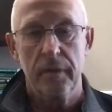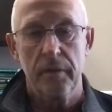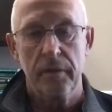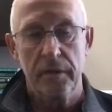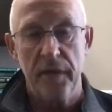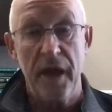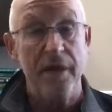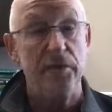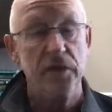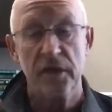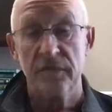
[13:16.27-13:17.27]
the
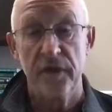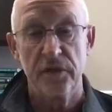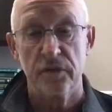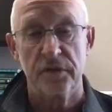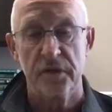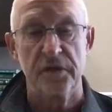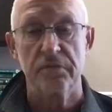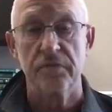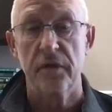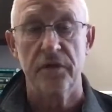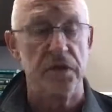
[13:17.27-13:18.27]
average individual's
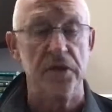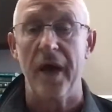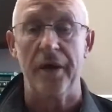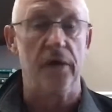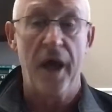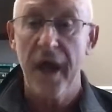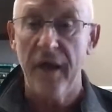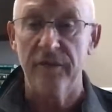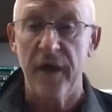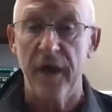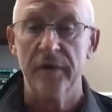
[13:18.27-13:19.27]
they're just not going to have
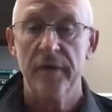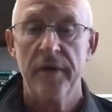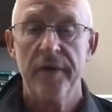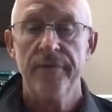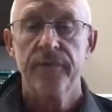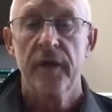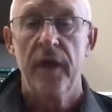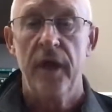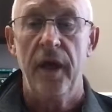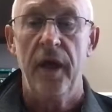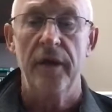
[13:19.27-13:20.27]
that.
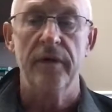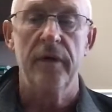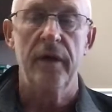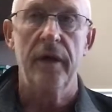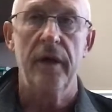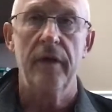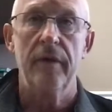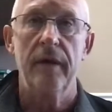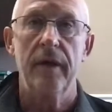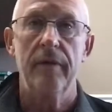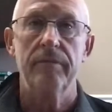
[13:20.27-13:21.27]
And
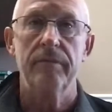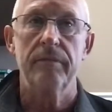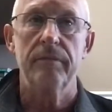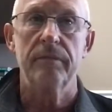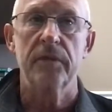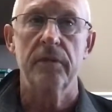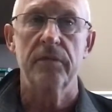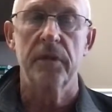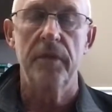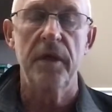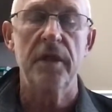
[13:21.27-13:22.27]
to
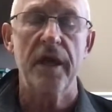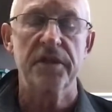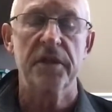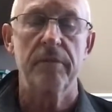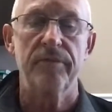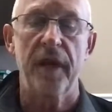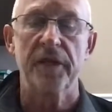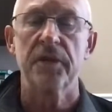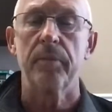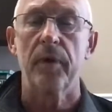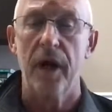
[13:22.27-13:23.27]
me, that's
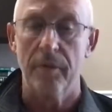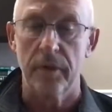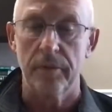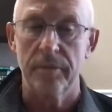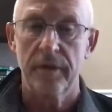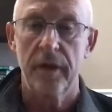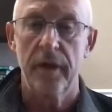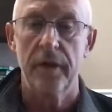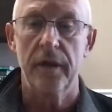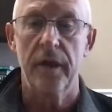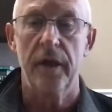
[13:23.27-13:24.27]
a problem.
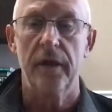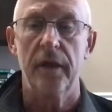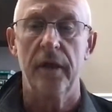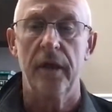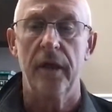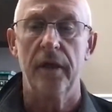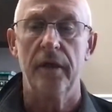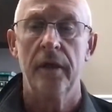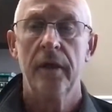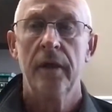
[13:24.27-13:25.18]
And